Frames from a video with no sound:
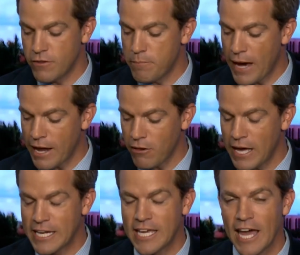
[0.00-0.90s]
battle
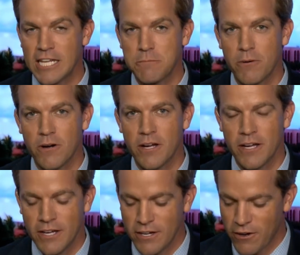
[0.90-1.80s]
at
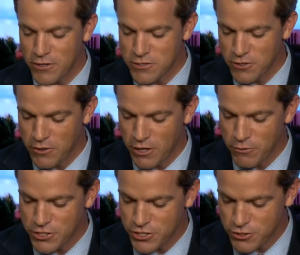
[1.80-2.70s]
Gettysburg. Also,
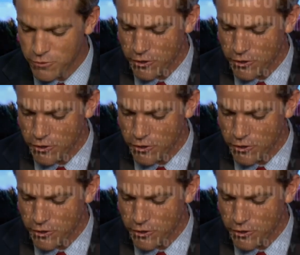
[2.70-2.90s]
Rich just